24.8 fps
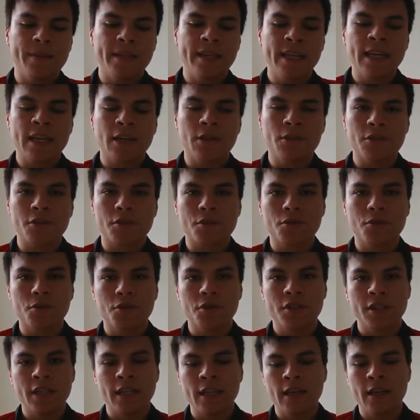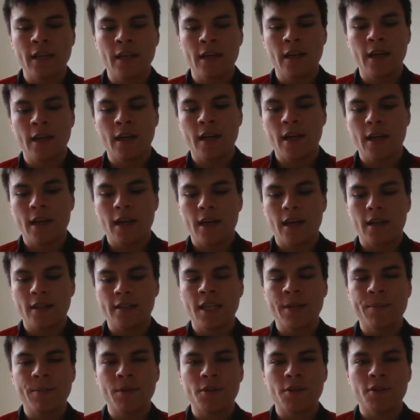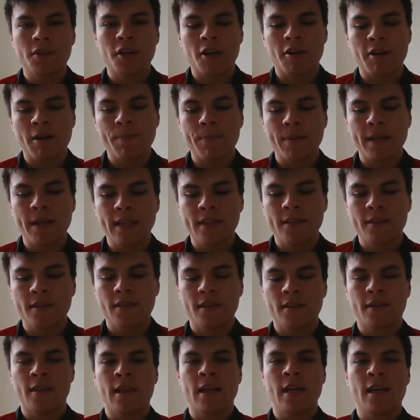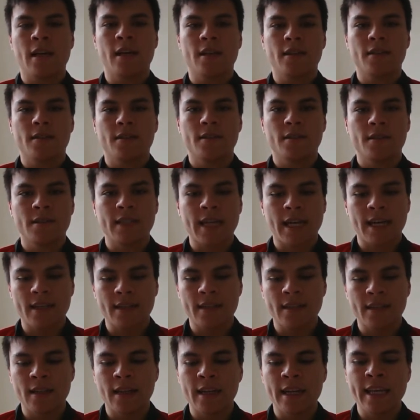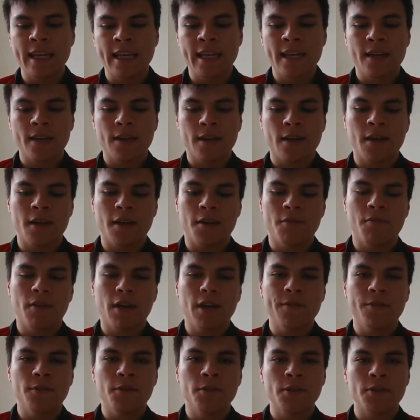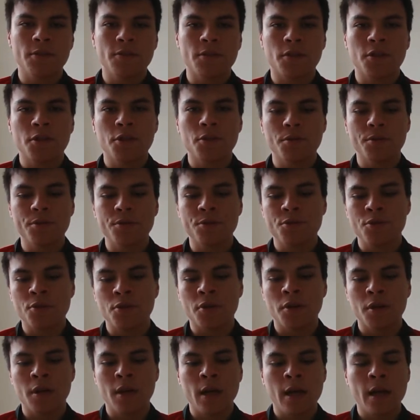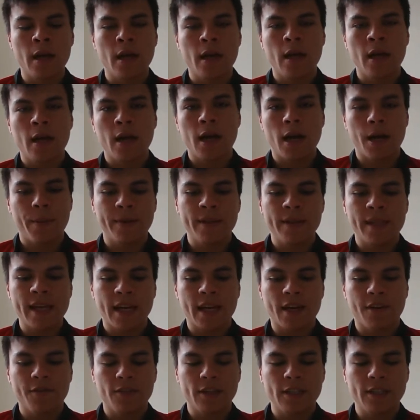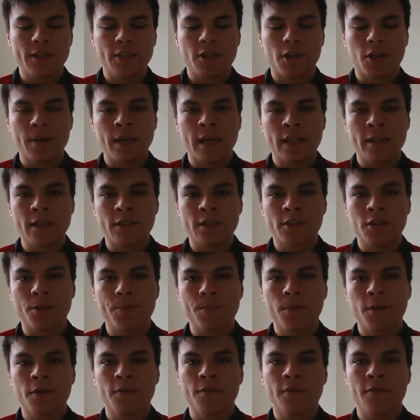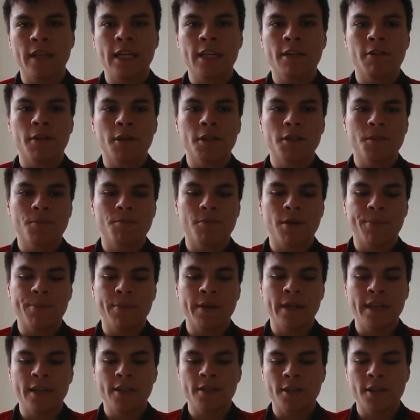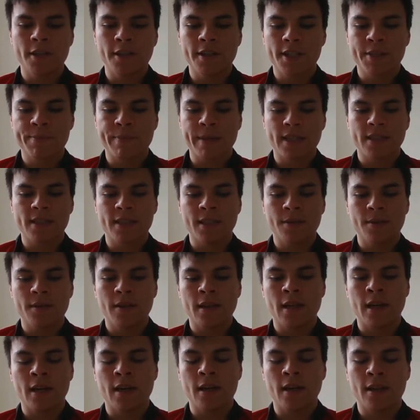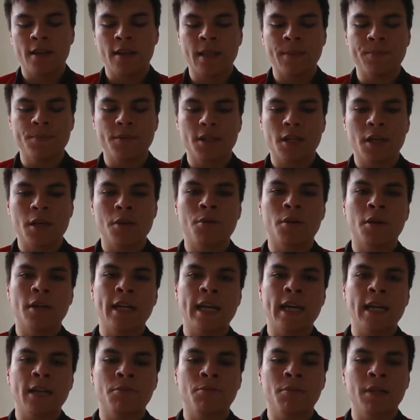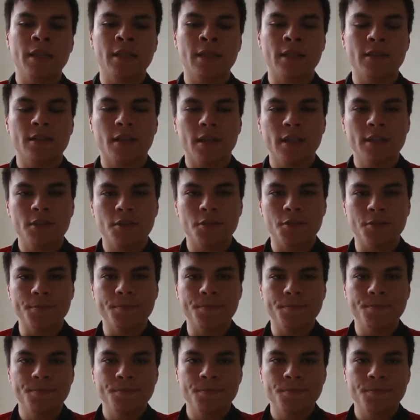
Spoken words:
He didn't get on the score sheet. Dinamo Zagreb played their second in the league rivals. It was a 2-2 draw but they're comfortably at the top of the Croatian Premier League, so you'd expect them to go on and win the title.